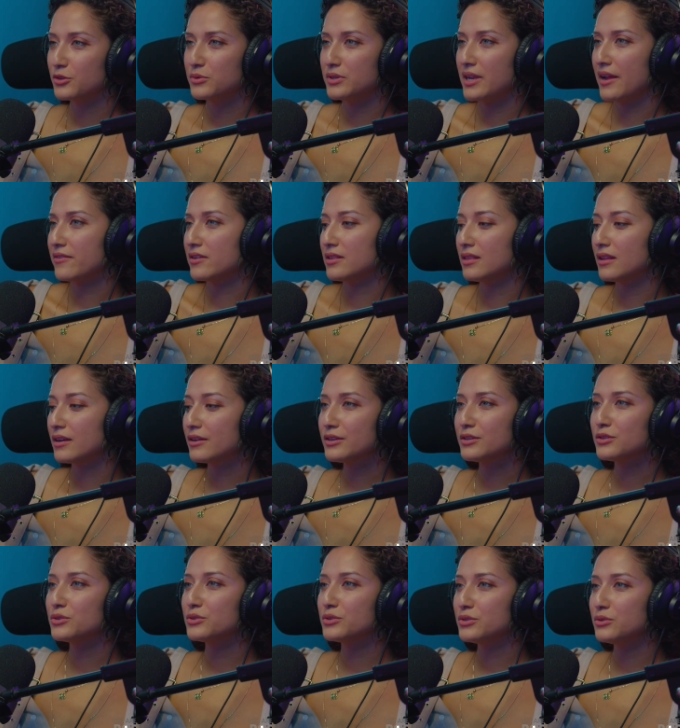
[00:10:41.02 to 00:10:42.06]
You would never
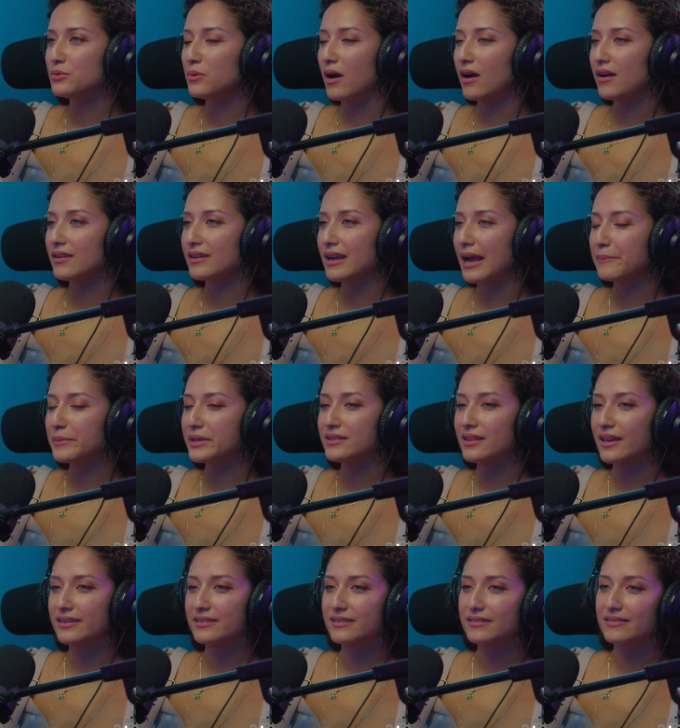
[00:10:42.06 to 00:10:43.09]
learn who you are. I mean,
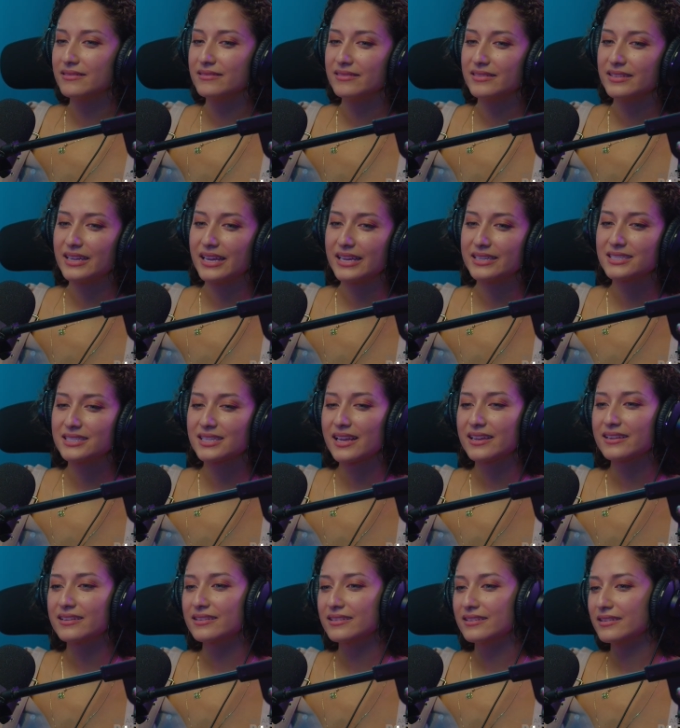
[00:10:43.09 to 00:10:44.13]
like, it's
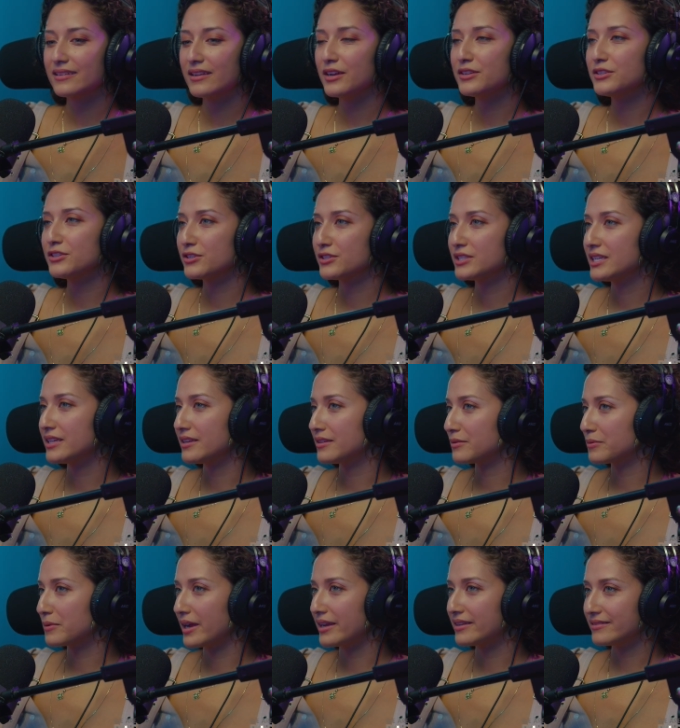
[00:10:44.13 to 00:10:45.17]
like cutting your
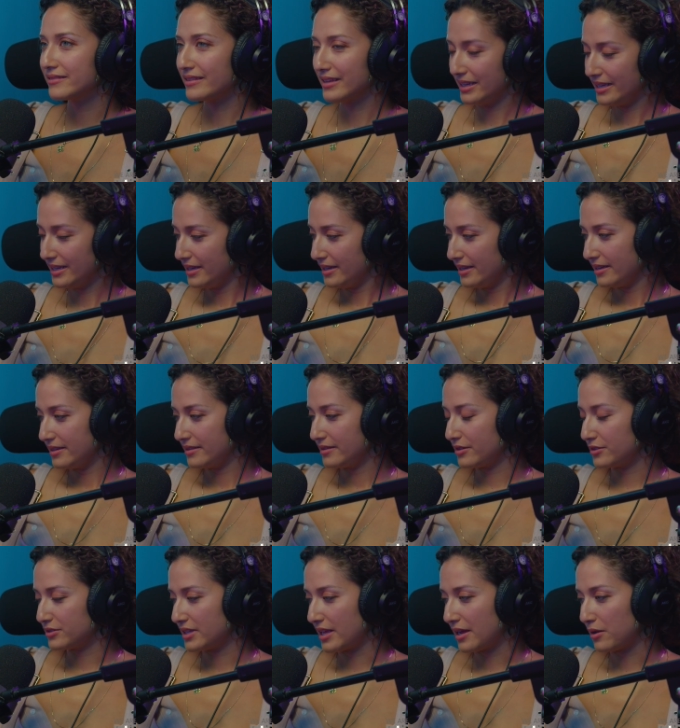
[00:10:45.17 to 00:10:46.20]
teeth, right?
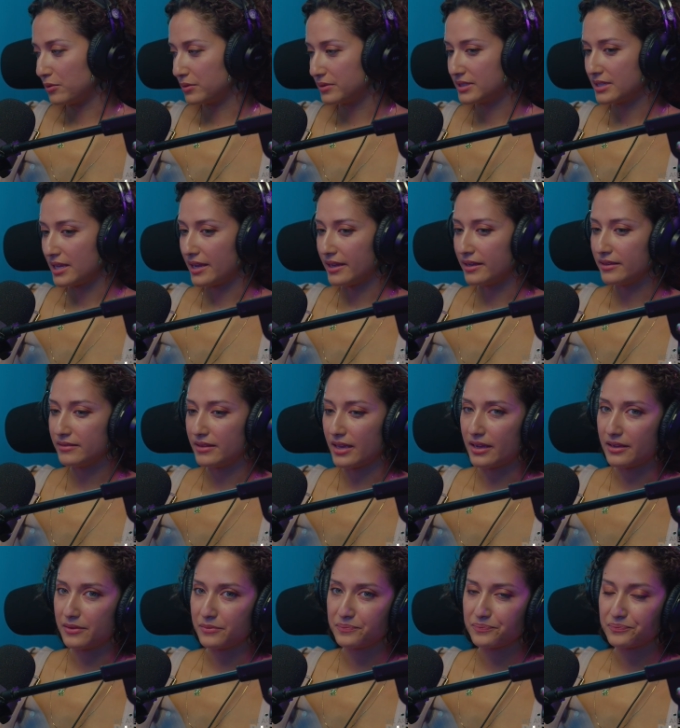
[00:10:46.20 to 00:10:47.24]
There's that old saying
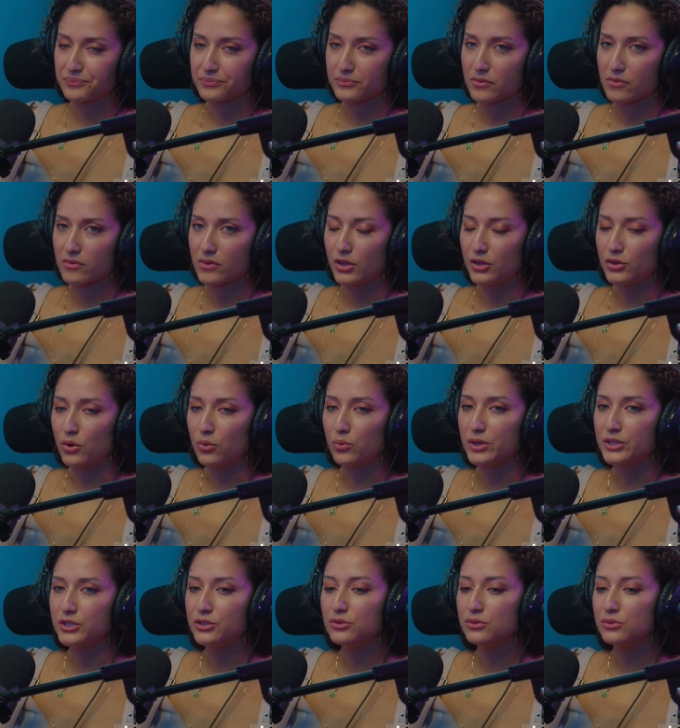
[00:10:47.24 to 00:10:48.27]
that,
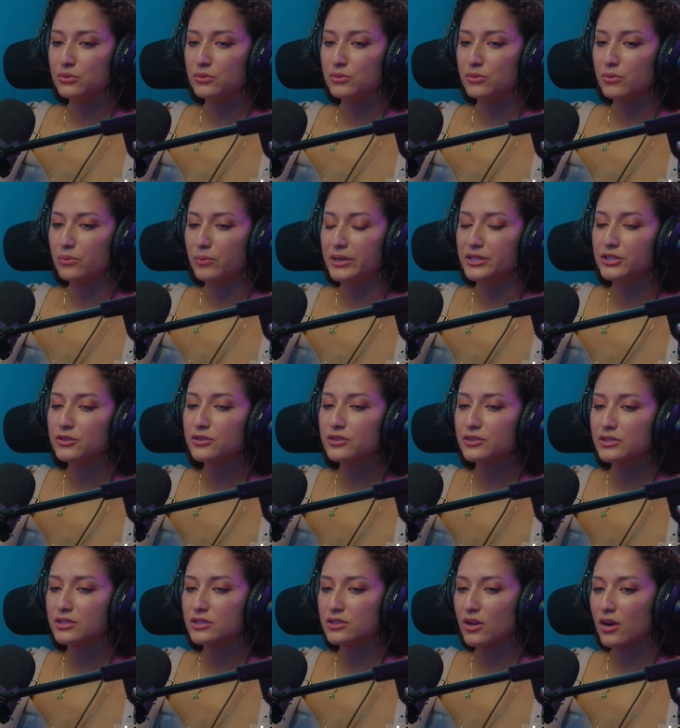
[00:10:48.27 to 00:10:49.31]
when
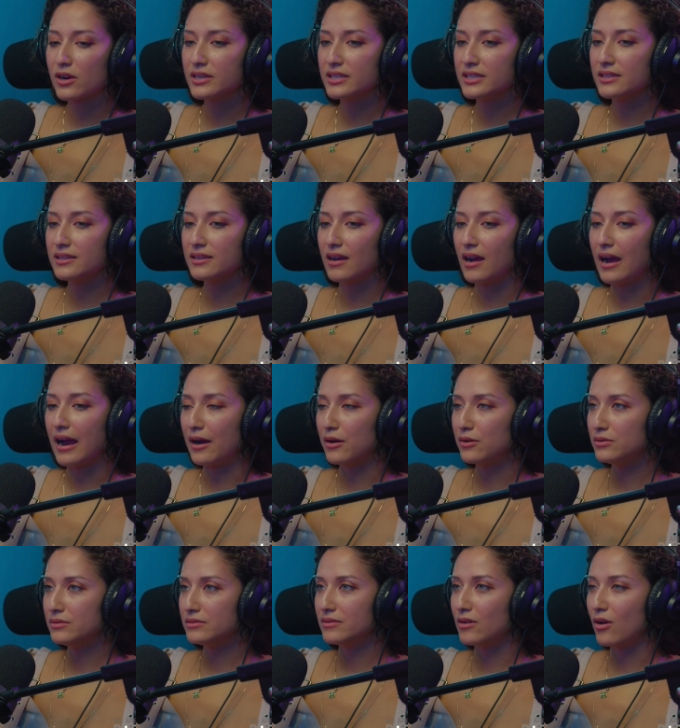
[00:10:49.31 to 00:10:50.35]
you're starting
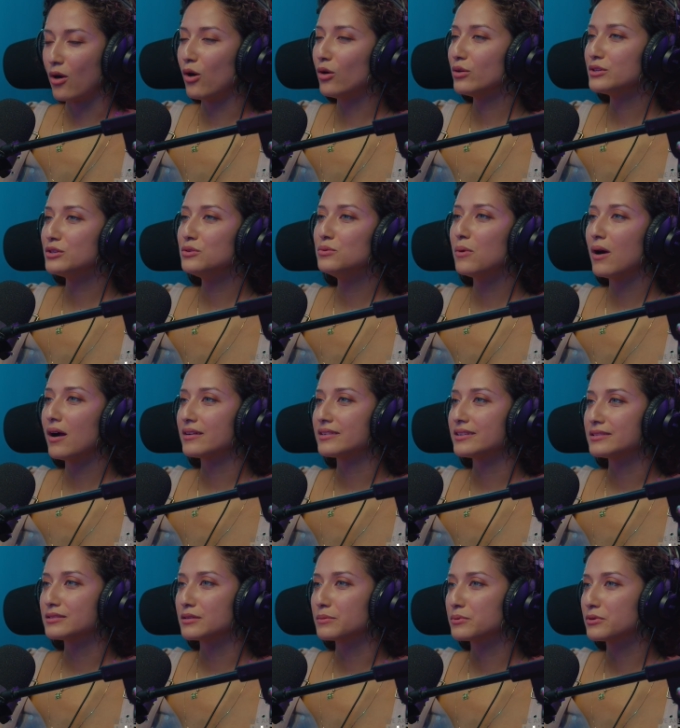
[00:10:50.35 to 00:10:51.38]
out, all you want
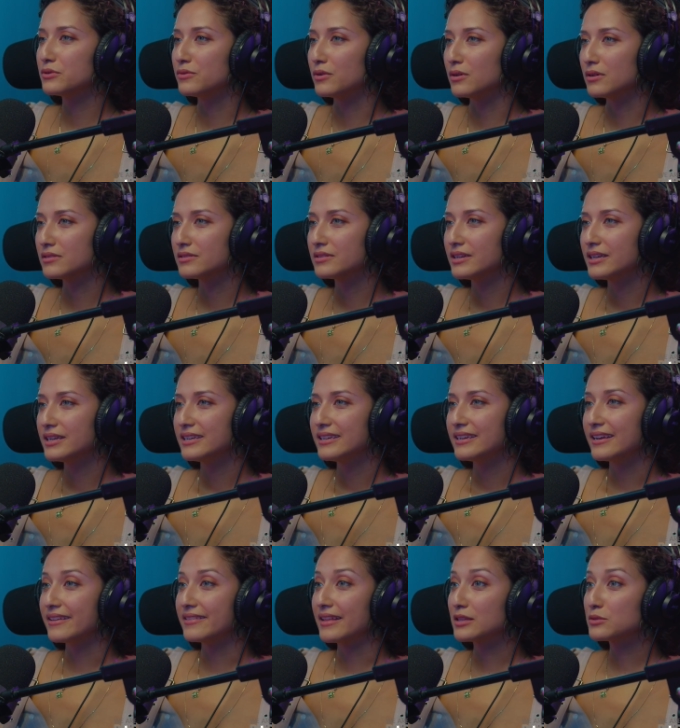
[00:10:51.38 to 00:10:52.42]
is approval.
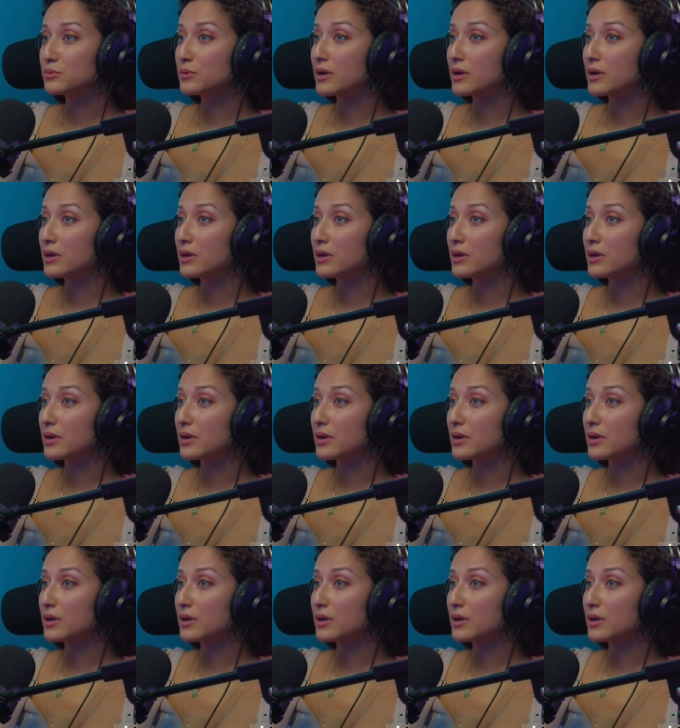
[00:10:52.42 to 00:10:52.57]
And that's